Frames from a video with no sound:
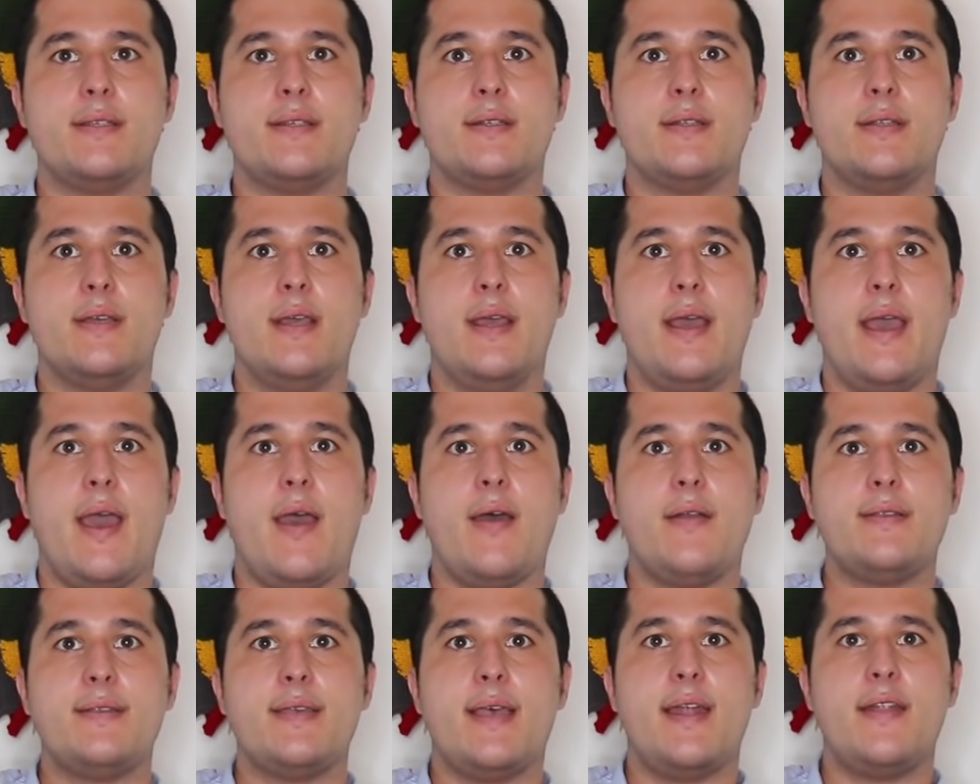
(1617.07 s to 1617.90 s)
and
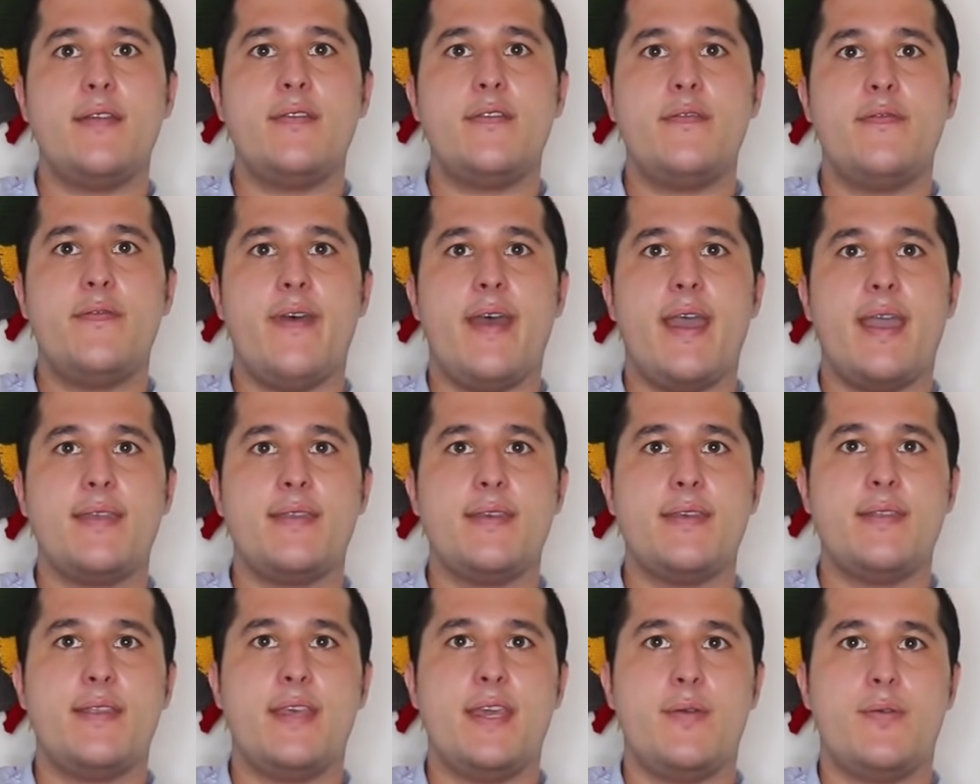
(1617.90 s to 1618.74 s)
outside of the fact
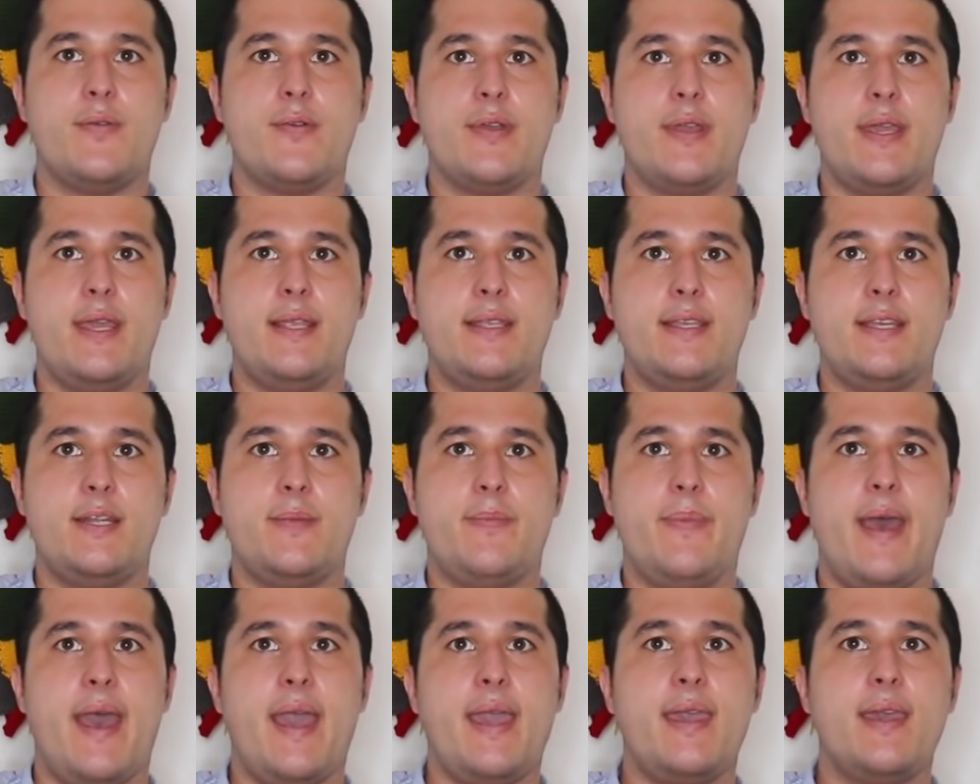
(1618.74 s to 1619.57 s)
that they were easy to
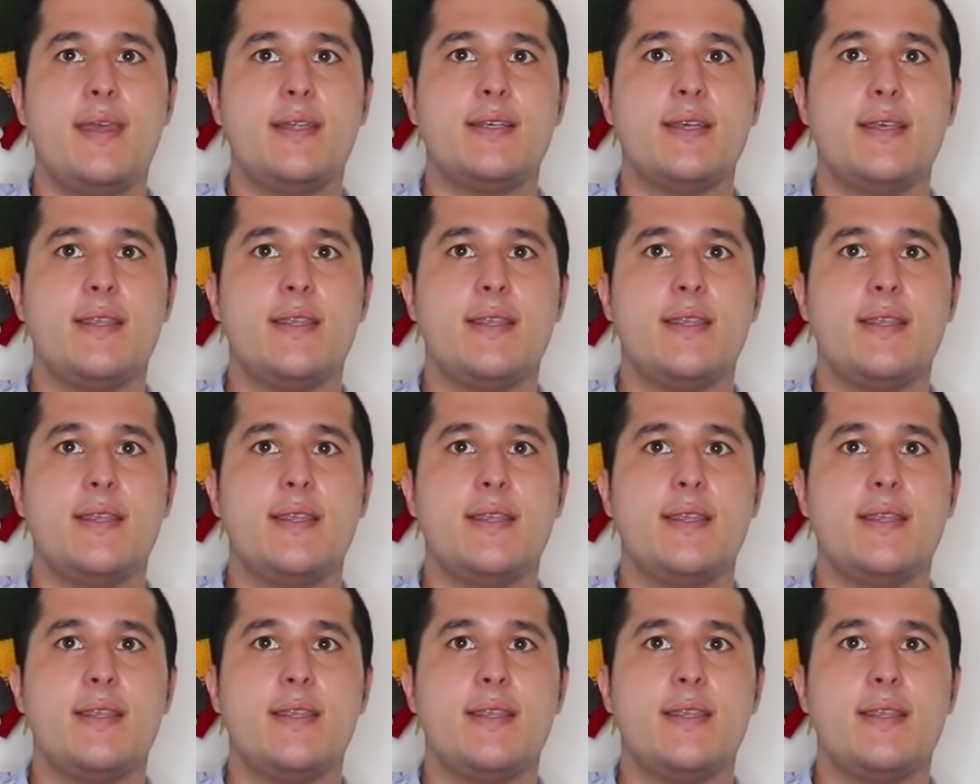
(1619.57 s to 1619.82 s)
package,